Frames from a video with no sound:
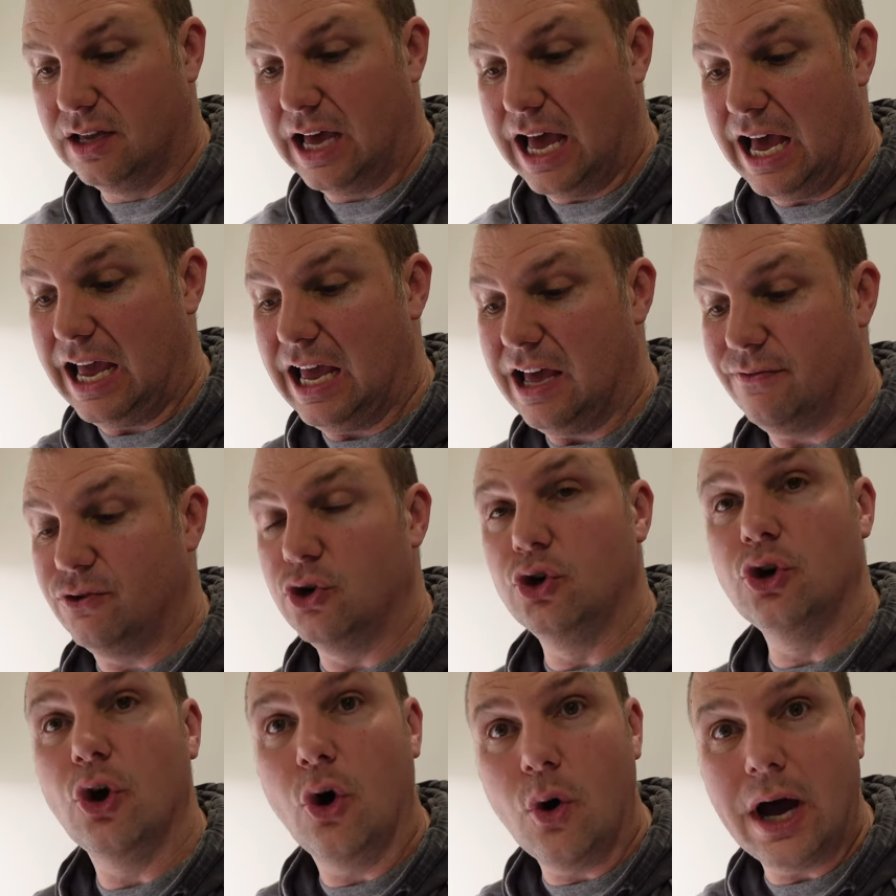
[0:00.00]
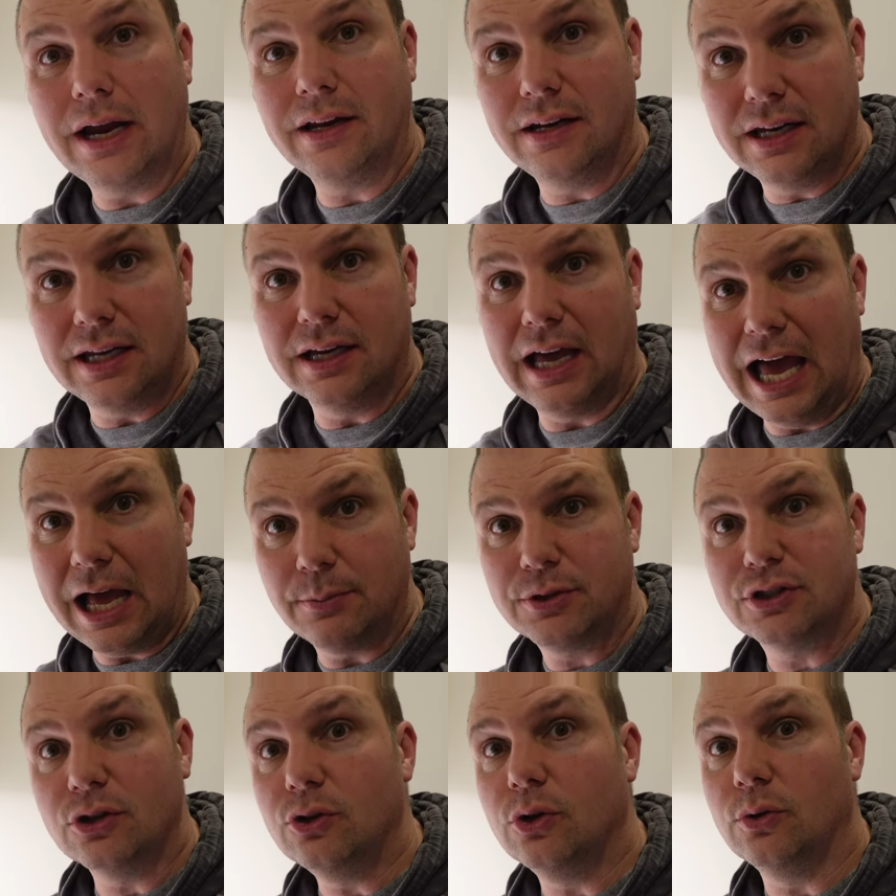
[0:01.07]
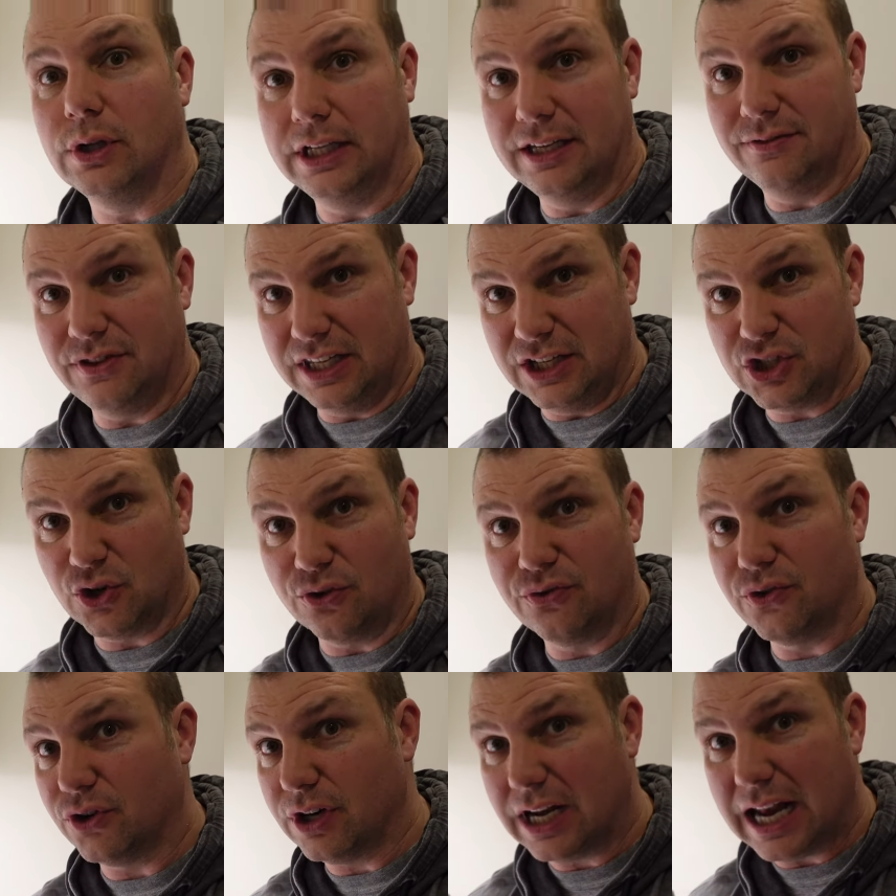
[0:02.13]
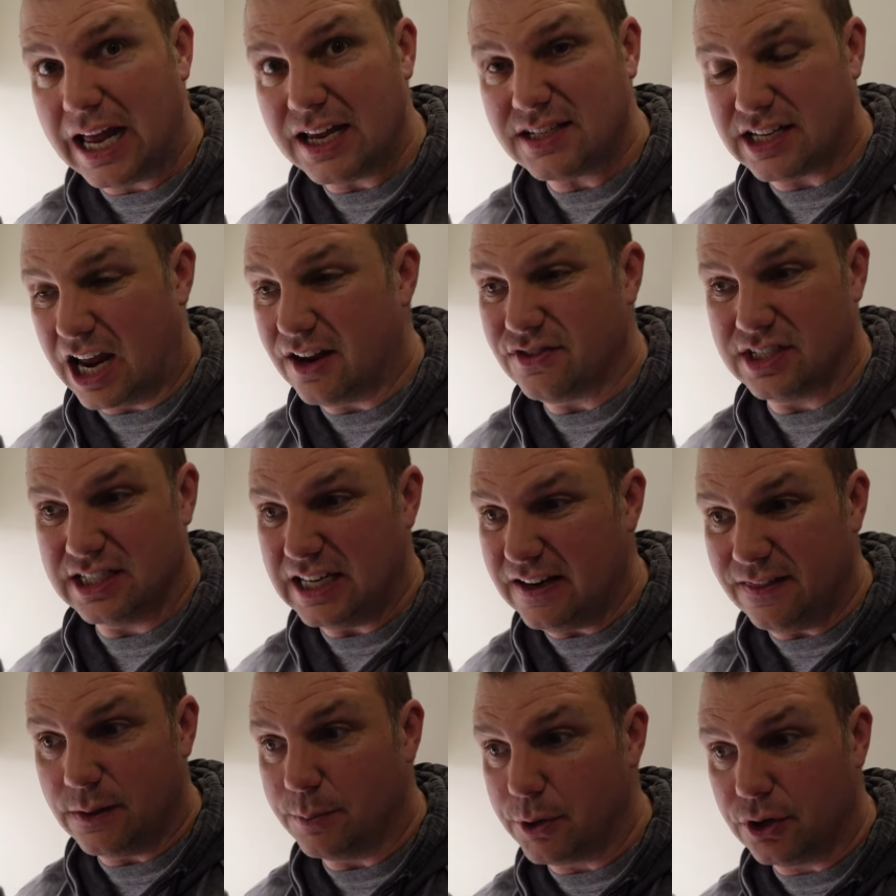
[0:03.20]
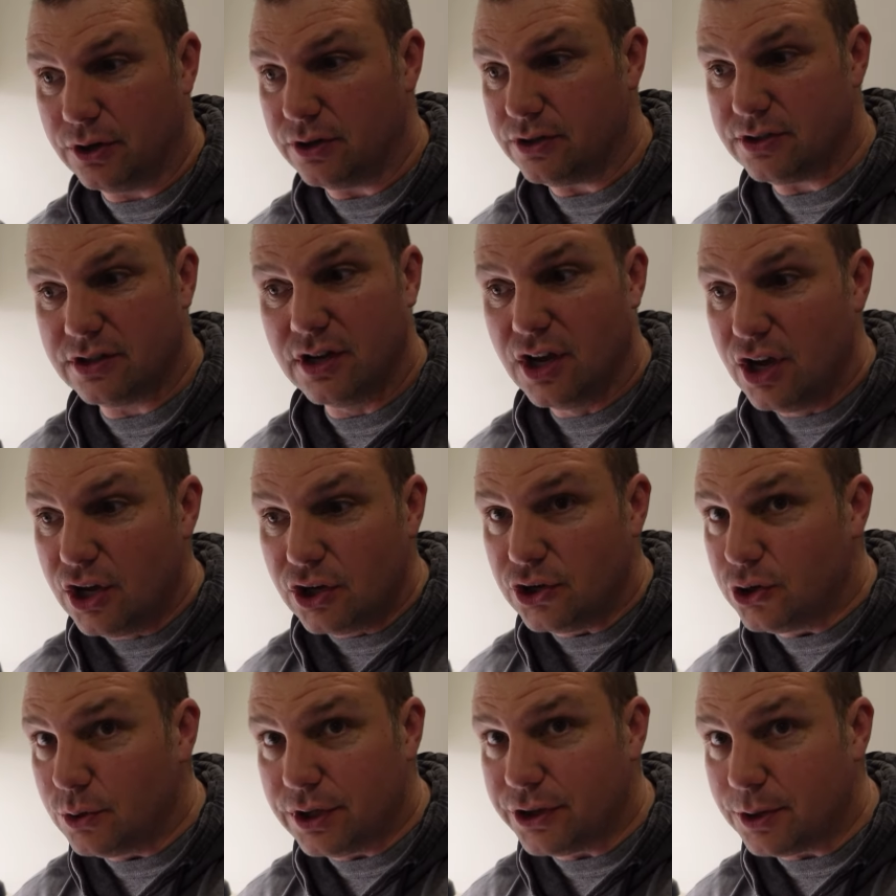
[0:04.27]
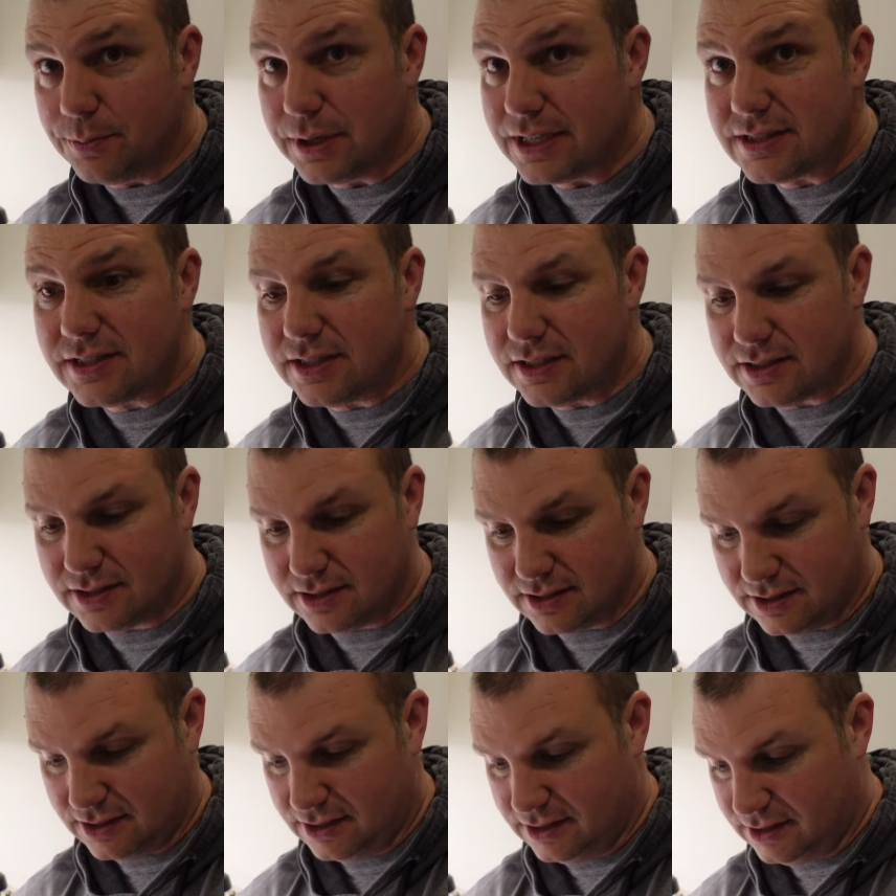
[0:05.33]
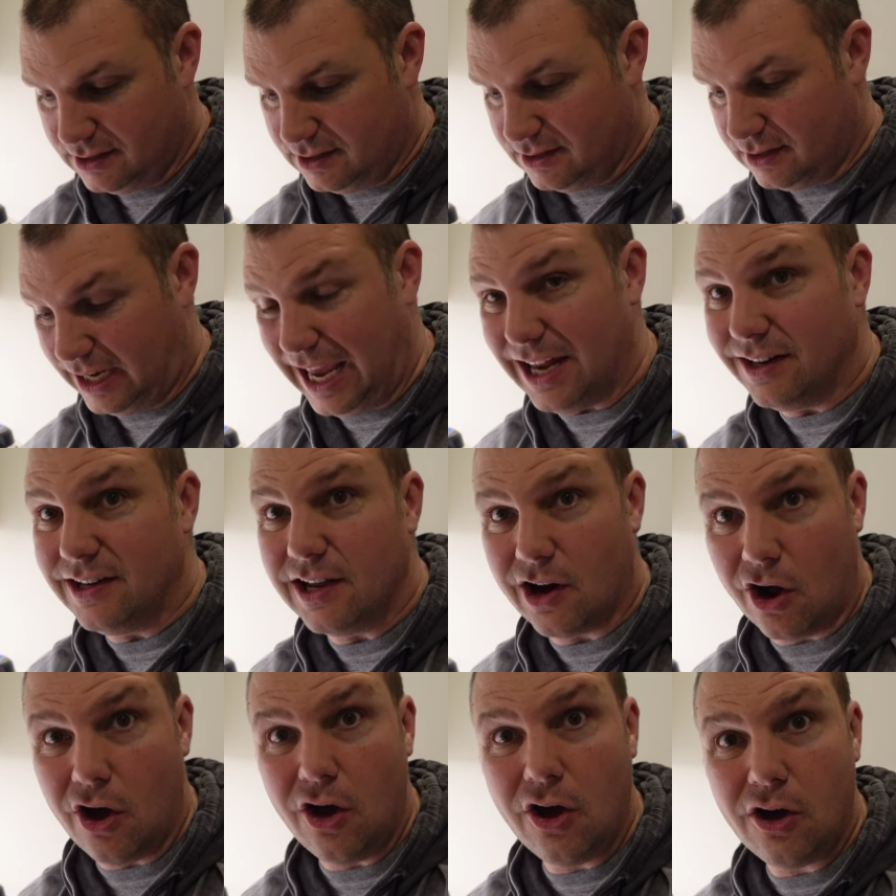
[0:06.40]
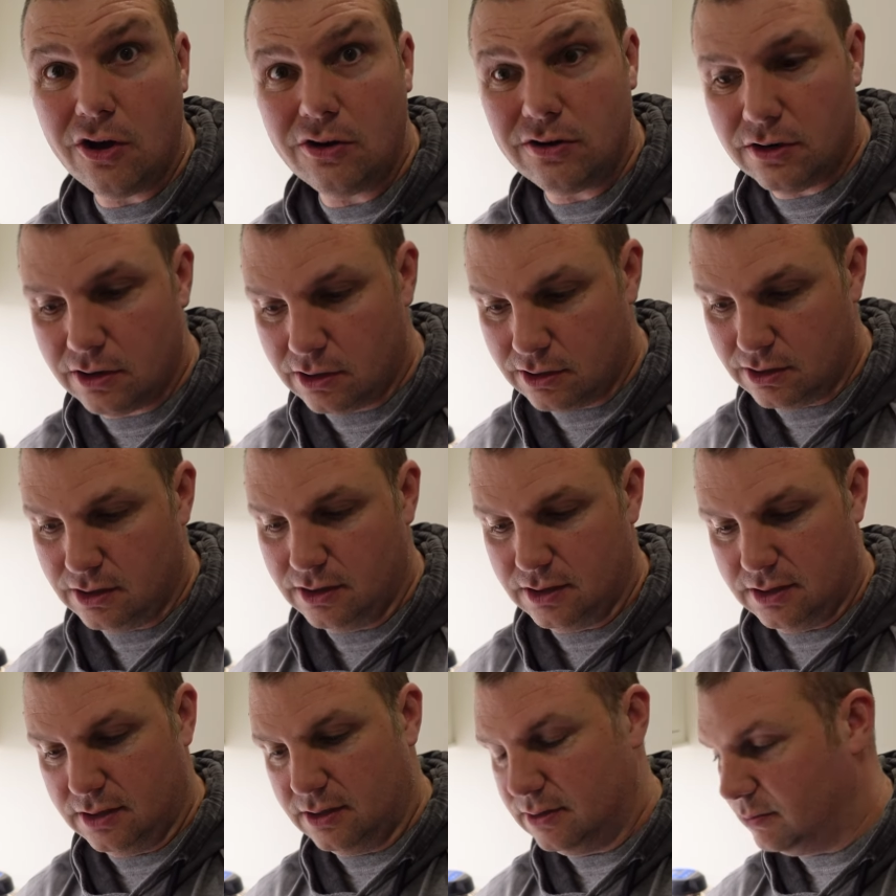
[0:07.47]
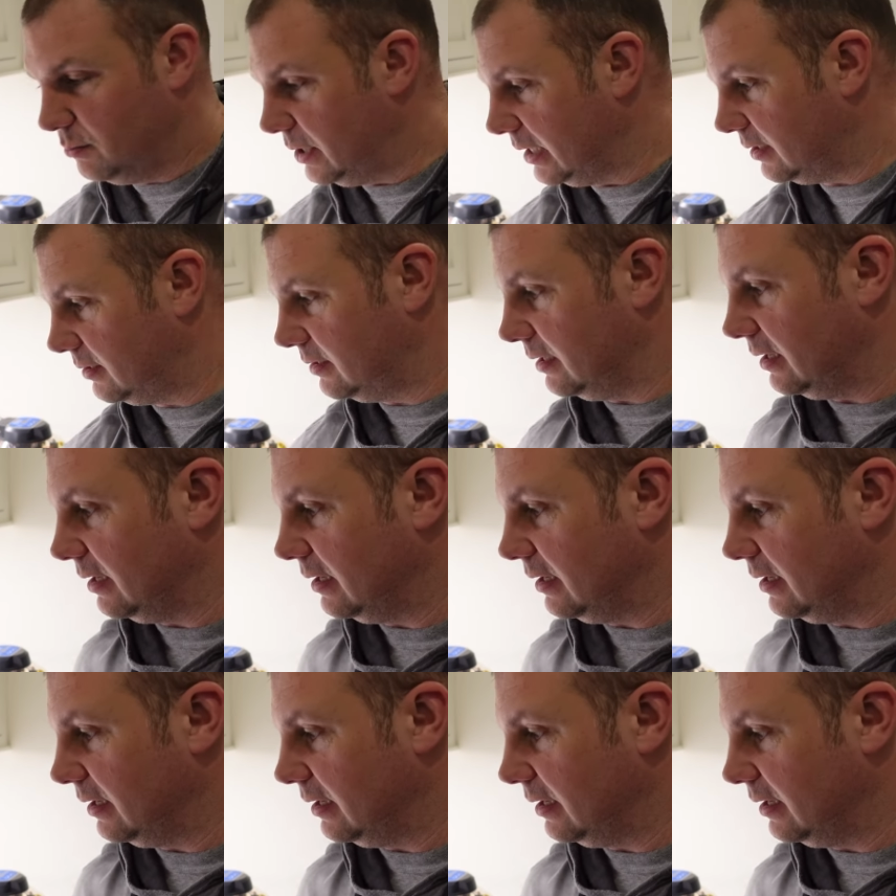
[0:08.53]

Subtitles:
I have no idea absolutely if these are fertilized. I've seen the birds doing their business, getting it on, but